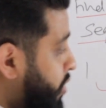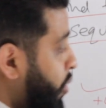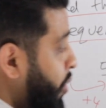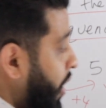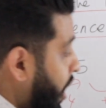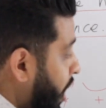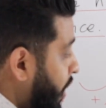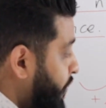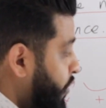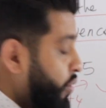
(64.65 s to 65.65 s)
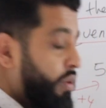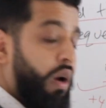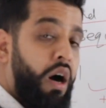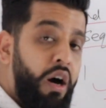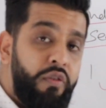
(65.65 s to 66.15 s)
So we'll half 2. The
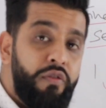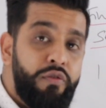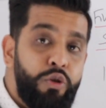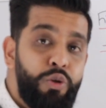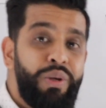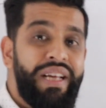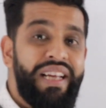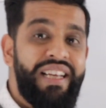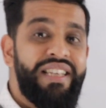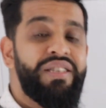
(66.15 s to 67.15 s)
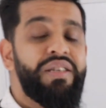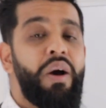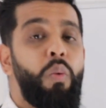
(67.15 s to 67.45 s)
half of 2 is